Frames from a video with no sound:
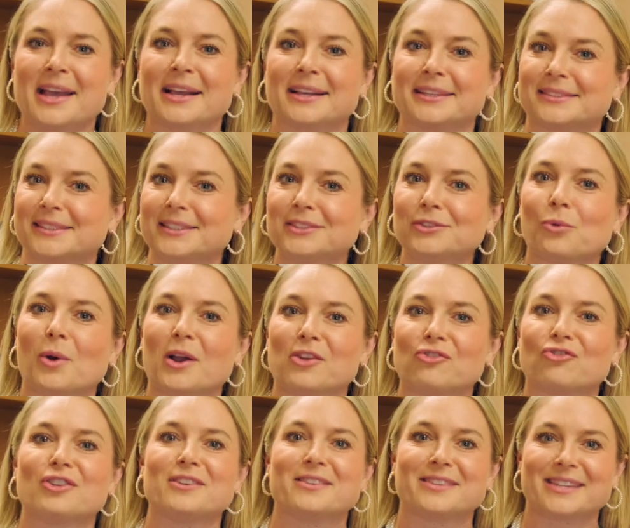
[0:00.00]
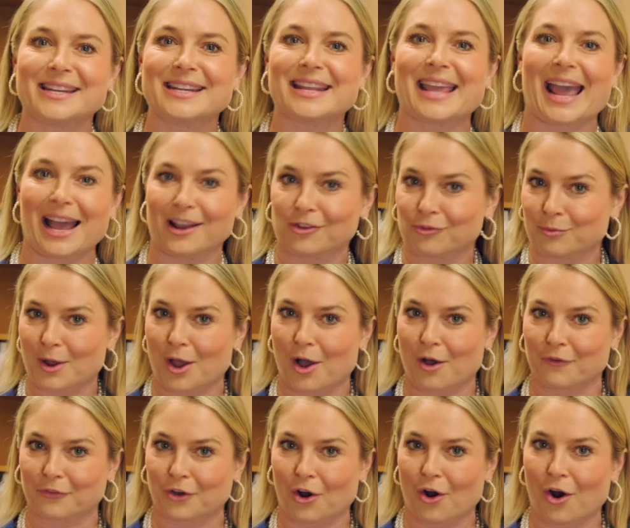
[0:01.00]
because this question did catch me
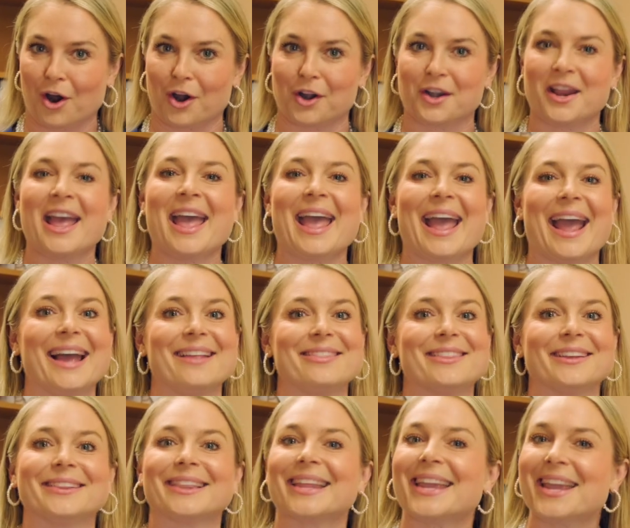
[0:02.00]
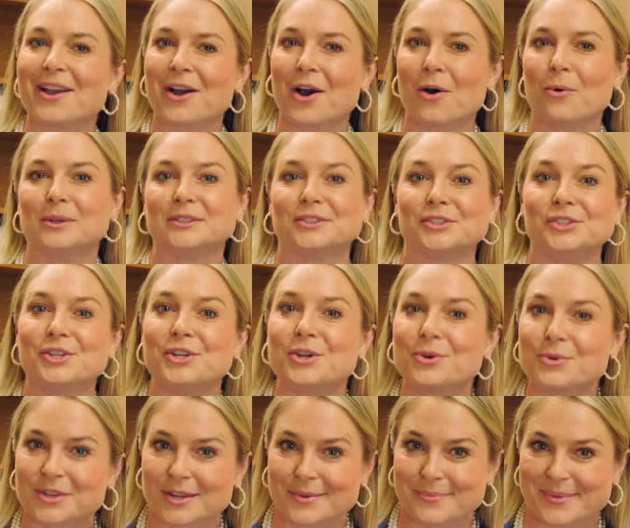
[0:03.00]
off guard and the lingo was
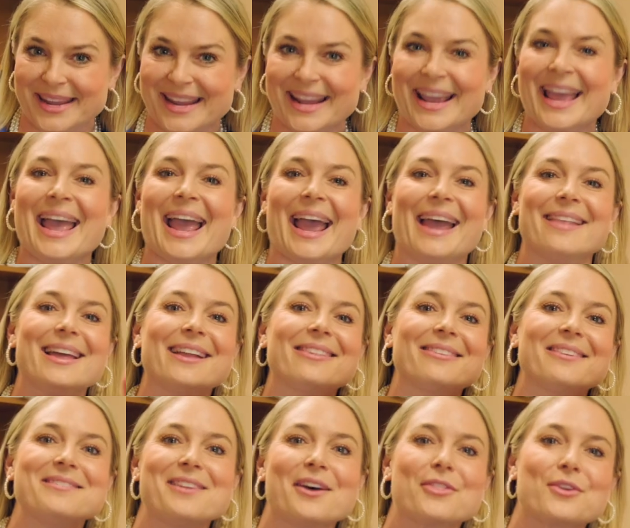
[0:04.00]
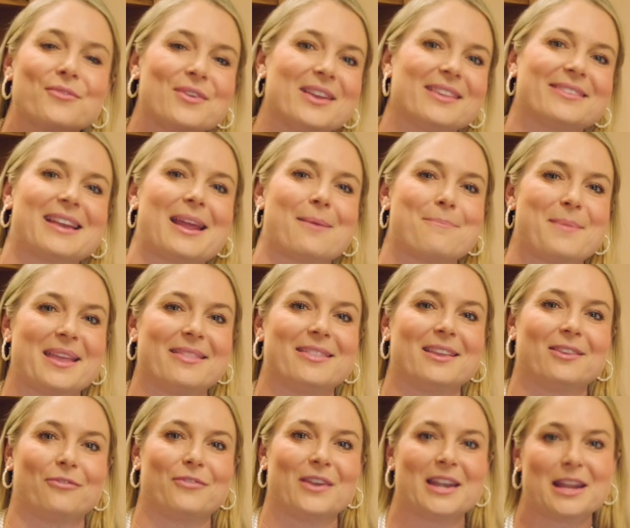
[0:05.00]
new to me, and that's another reason I made
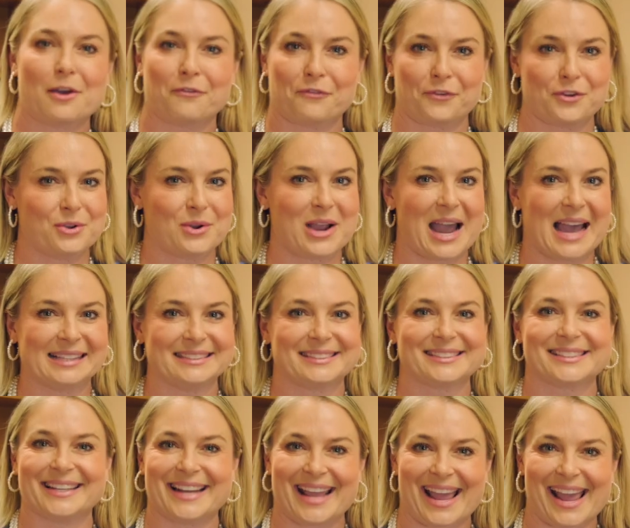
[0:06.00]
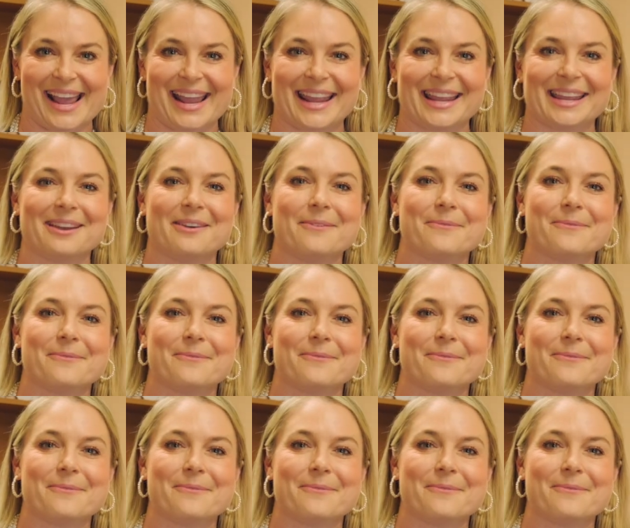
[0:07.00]
this video for you guys today.